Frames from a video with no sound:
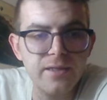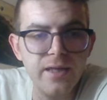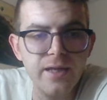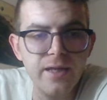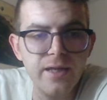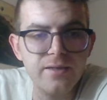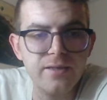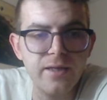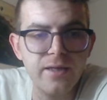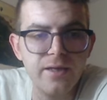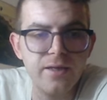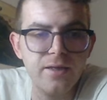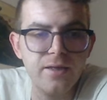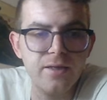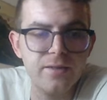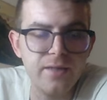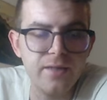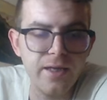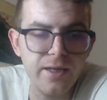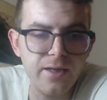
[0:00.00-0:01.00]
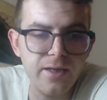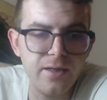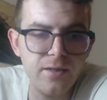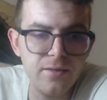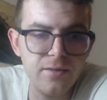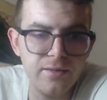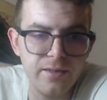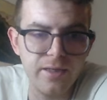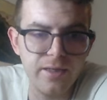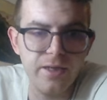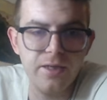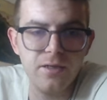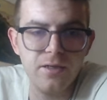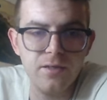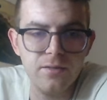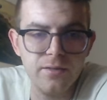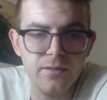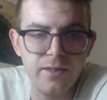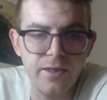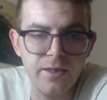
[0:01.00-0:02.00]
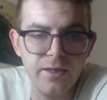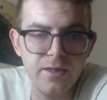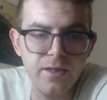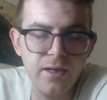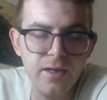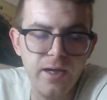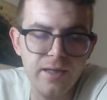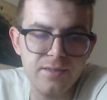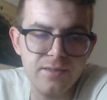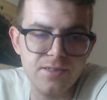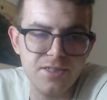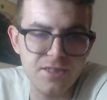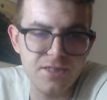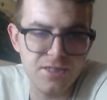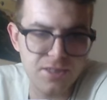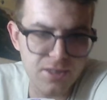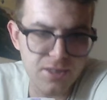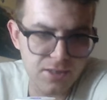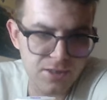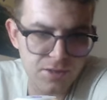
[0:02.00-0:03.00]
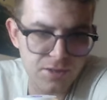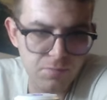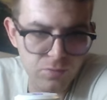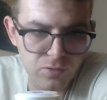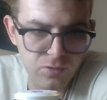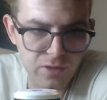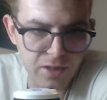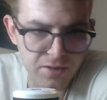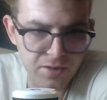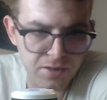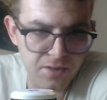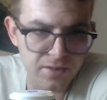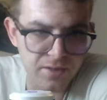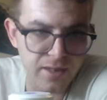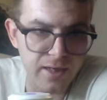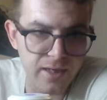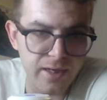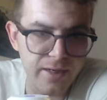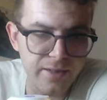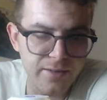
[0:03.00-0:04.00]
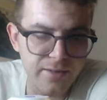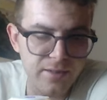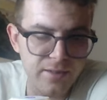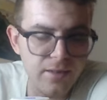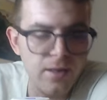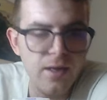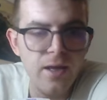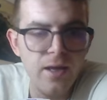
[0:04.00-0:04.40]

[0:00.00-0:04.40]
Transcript: take, and C6, protecting the knight.